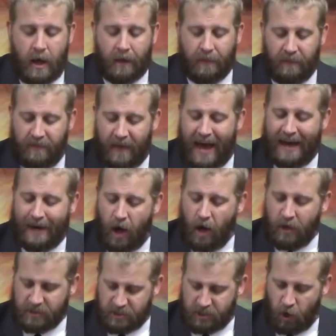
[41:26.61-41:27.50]
That
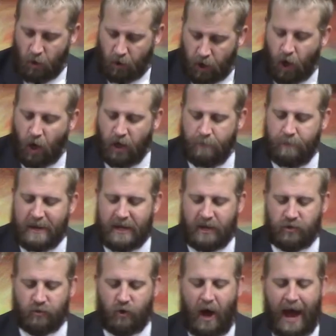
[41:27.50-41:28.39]
also could be
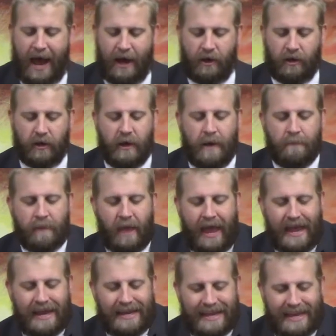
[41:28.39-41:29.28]
a trial
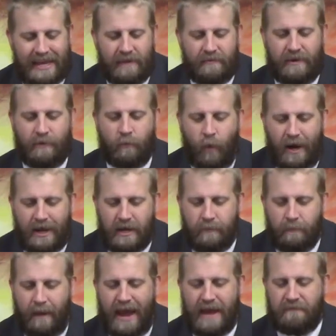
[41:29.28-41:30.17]
and even when
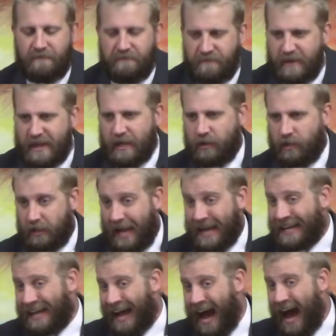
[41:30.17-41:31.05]
it might feel
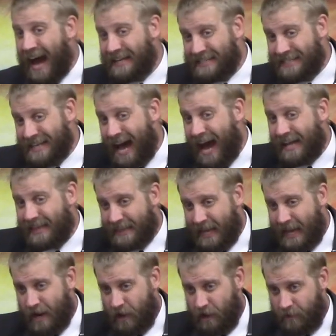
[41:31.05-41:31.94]
like God's not
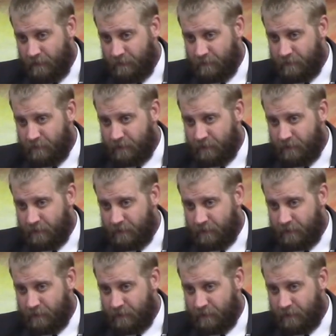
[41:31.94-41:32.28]
there,